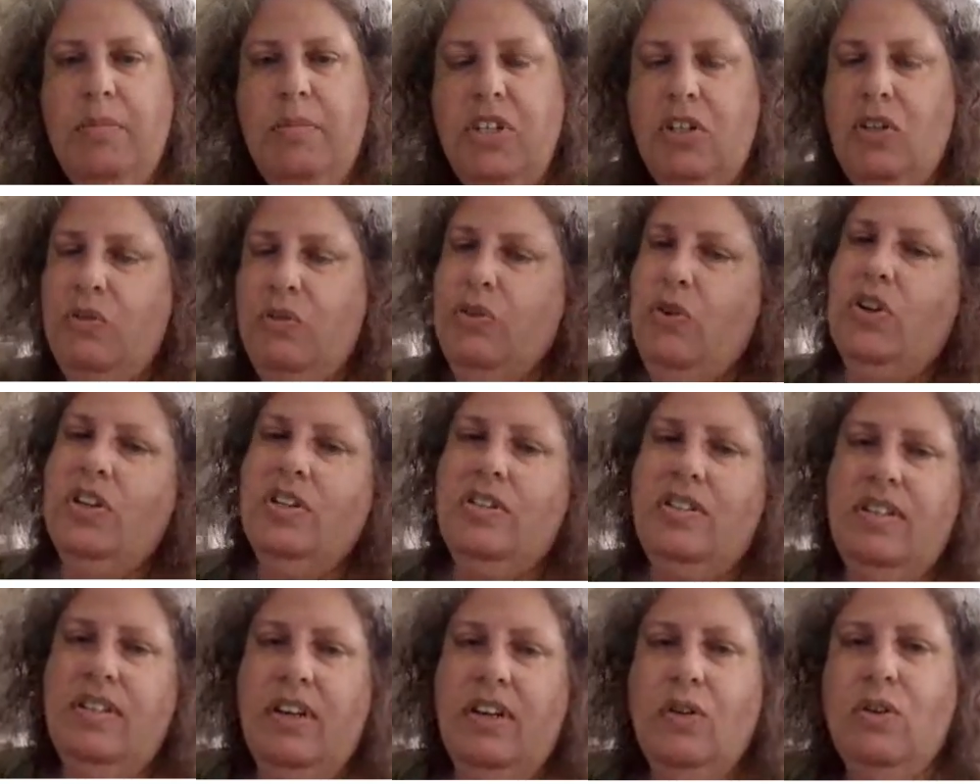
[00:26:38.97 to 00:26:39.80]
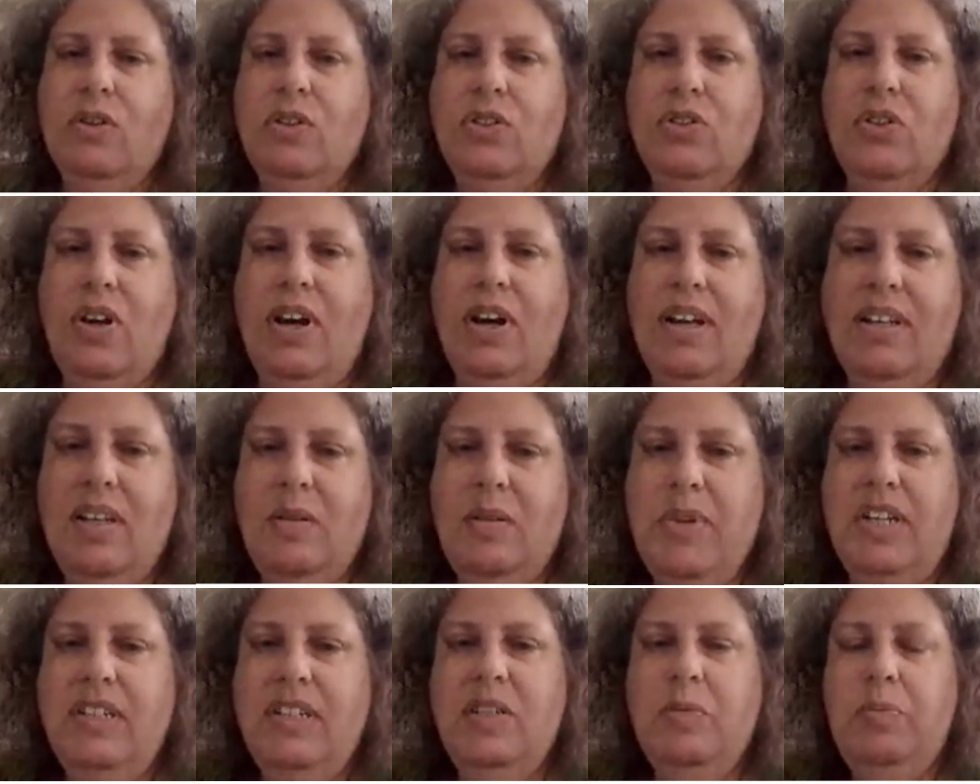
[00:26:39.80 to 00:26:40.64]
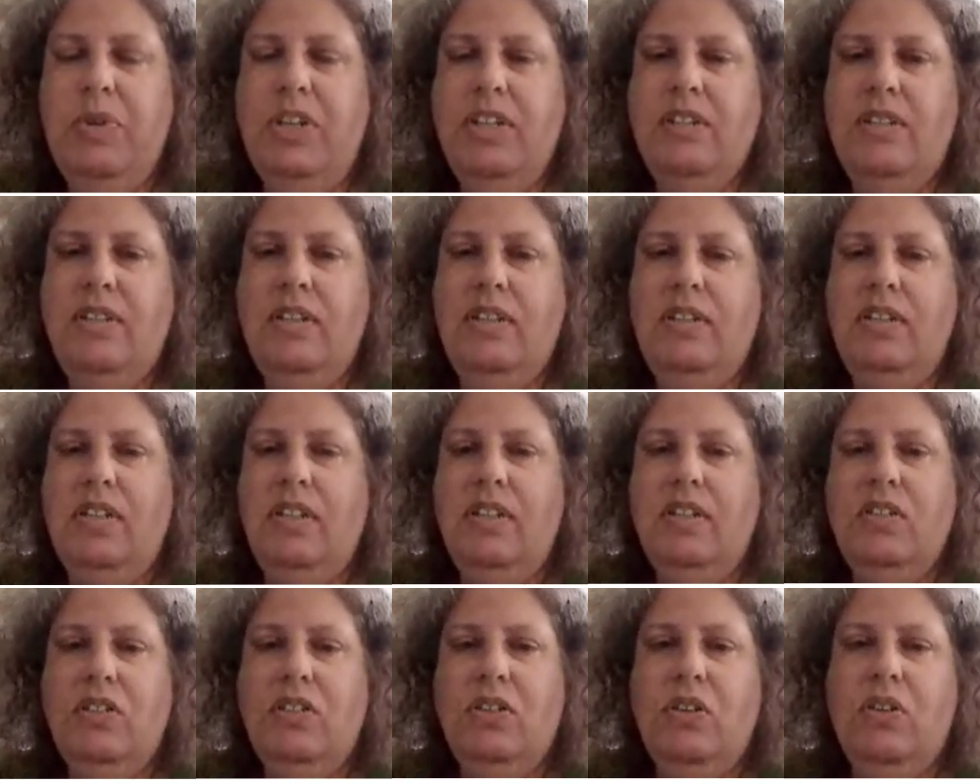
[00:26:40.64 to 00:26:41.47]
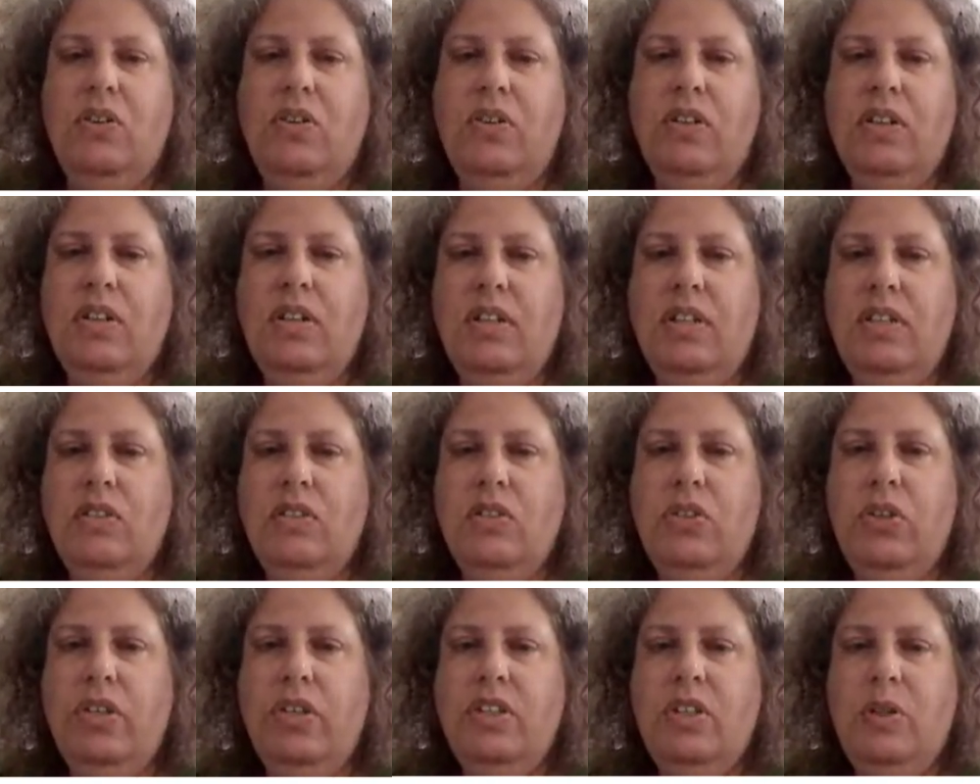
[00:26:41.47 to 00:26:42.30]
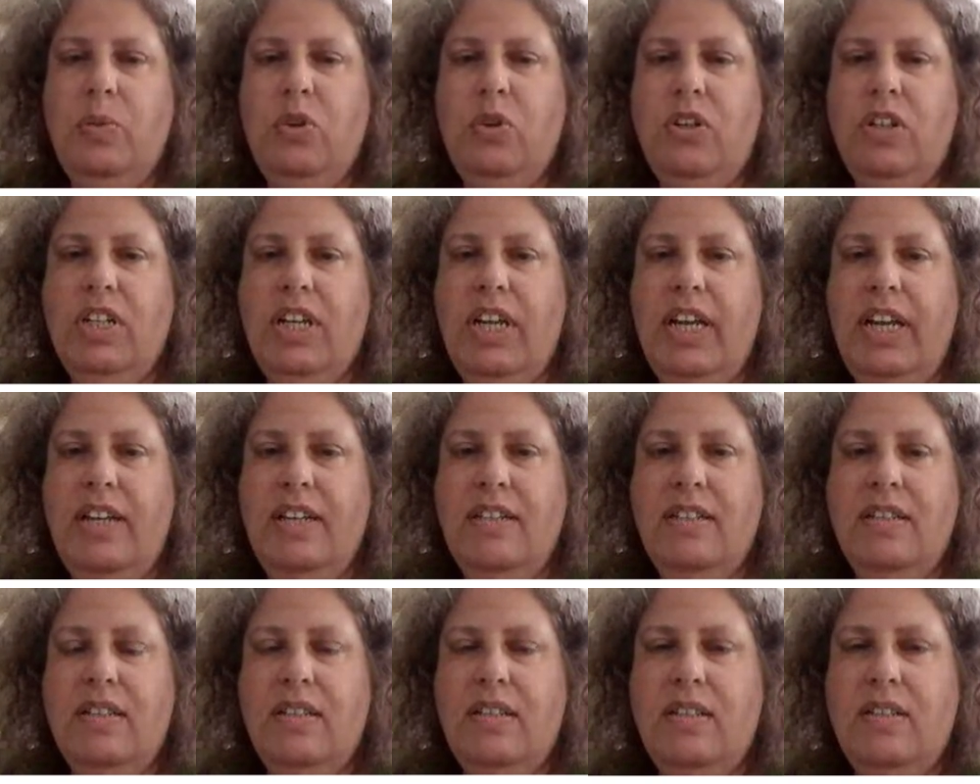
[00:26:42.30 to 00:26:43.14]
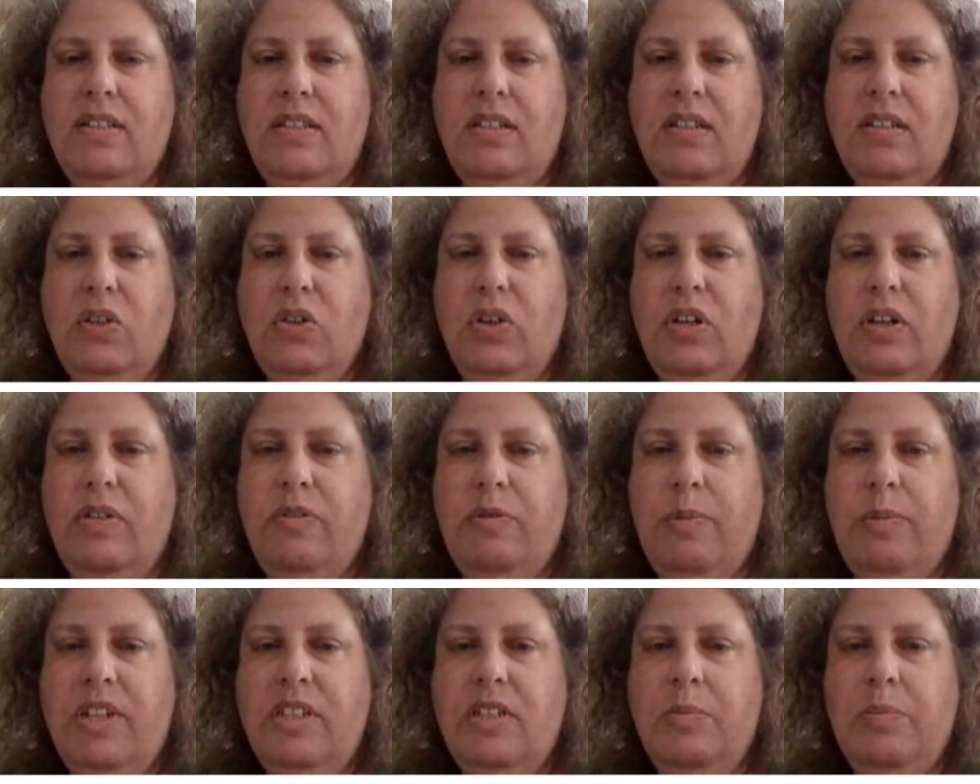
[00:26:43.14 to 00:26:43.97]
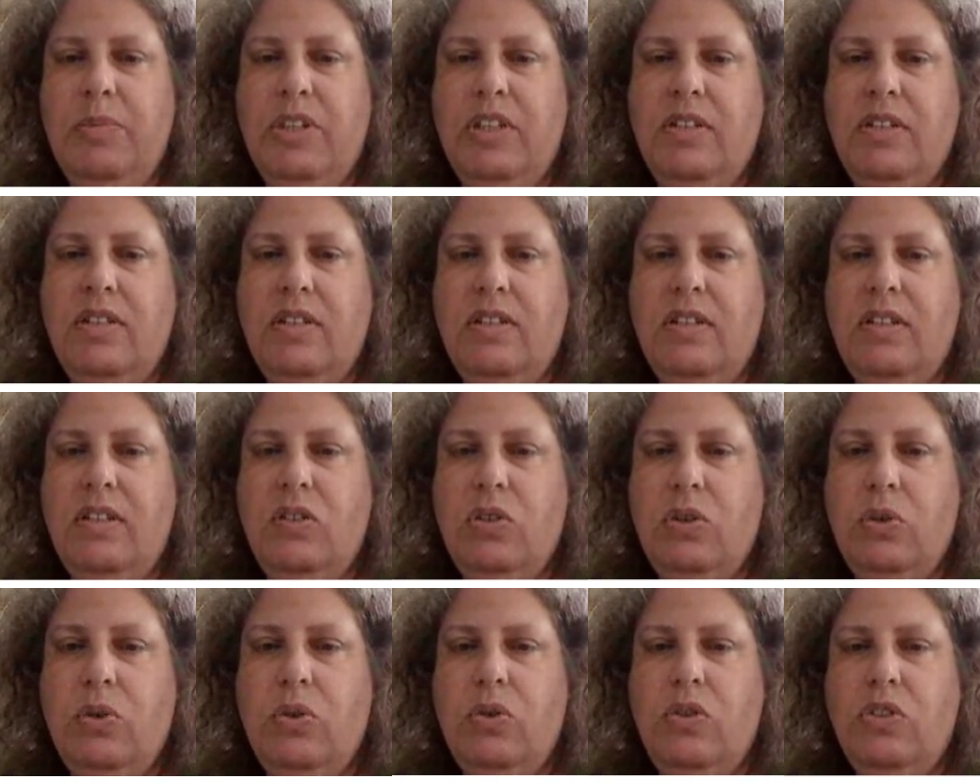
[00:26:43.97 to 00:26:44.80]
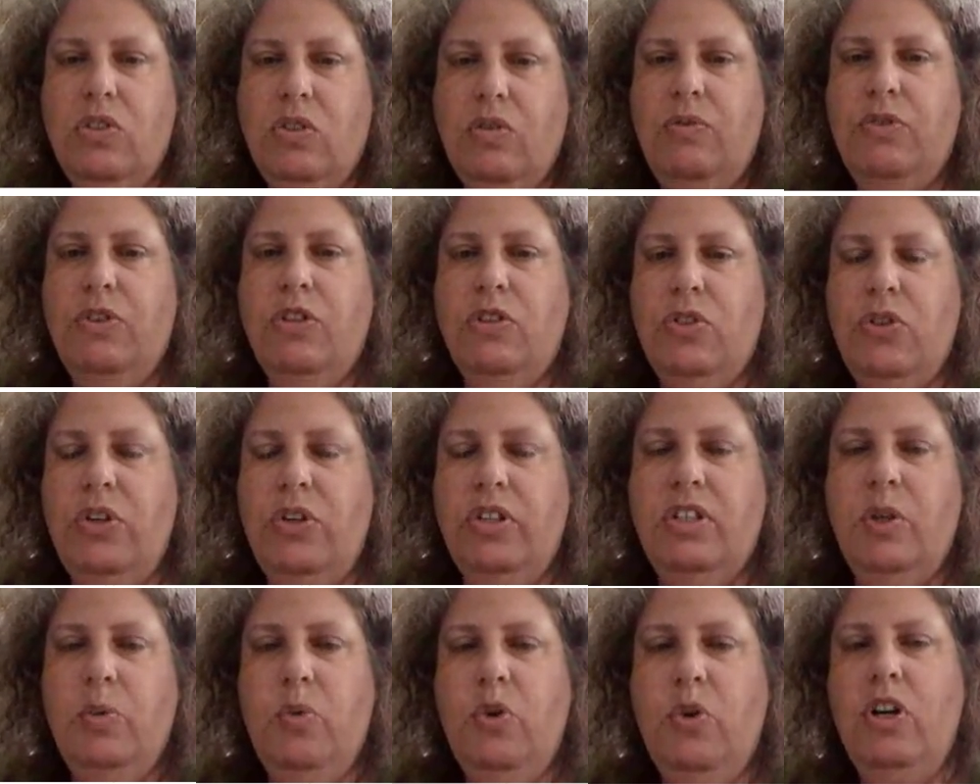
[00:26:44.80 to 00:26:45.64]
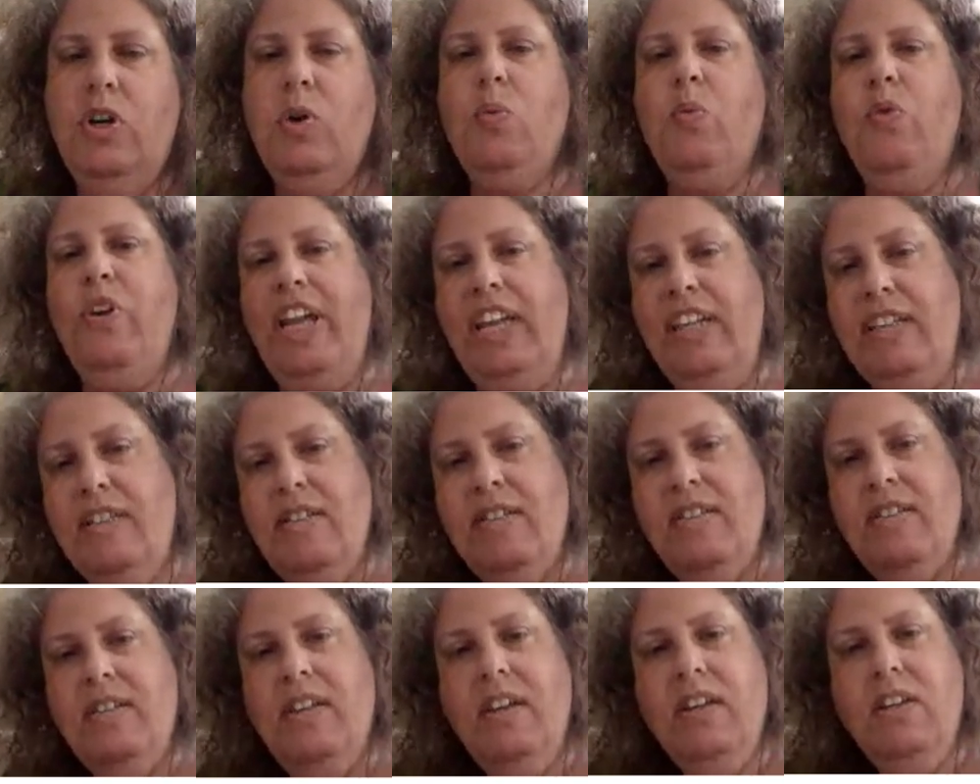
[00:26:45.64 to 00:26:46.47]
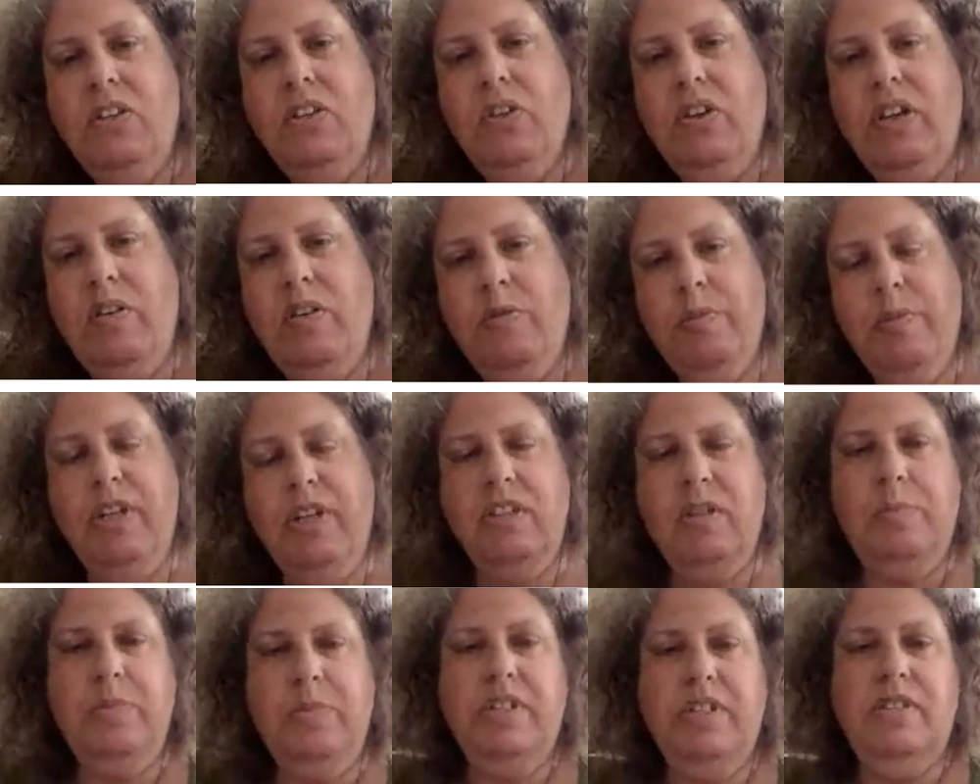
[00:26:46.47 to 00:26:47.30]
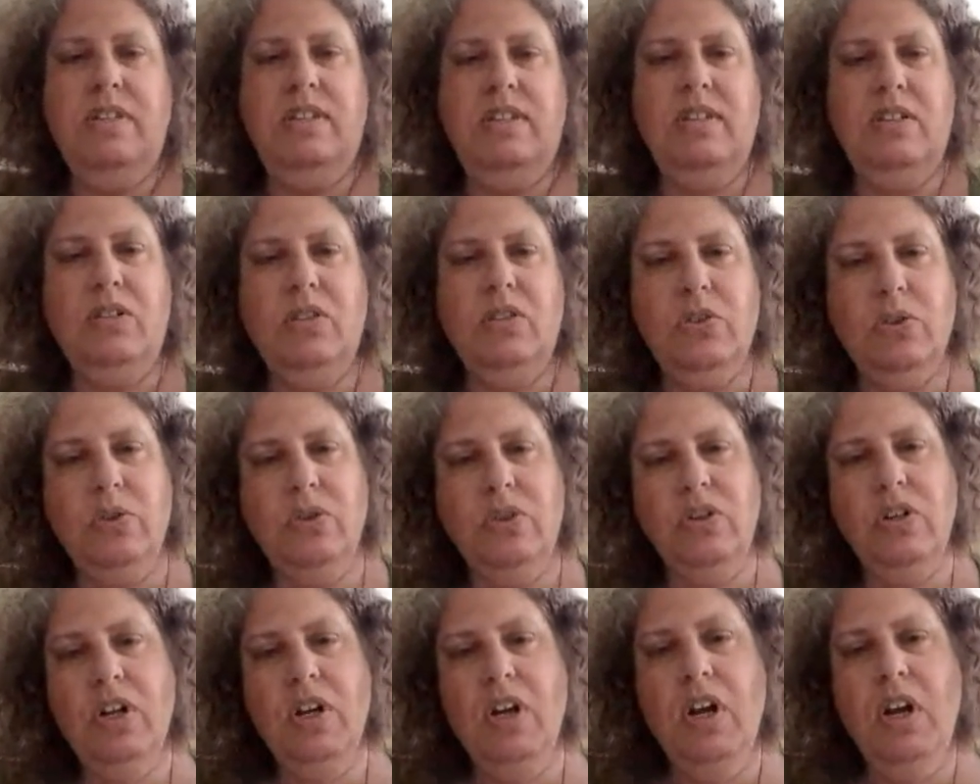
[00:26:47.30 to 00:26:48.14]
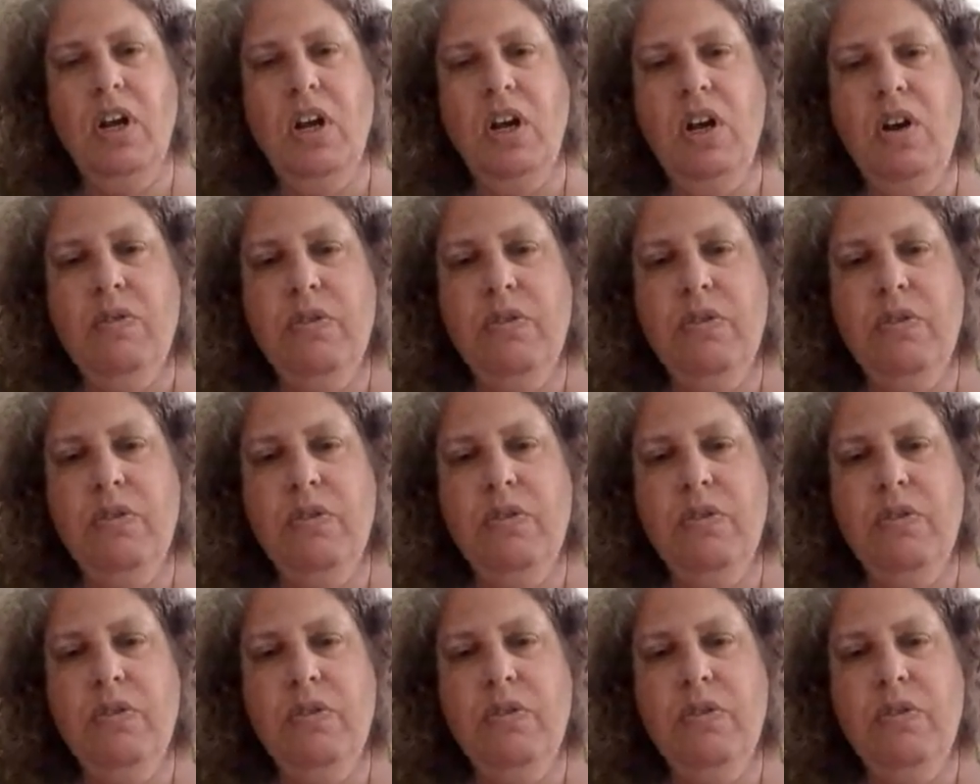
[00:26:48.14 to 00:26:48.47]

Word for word: But of course, there are also other multiplicities. So in thirty-one cases, you have multiplicity two. So for thirty-one weights, you have multiplicity two.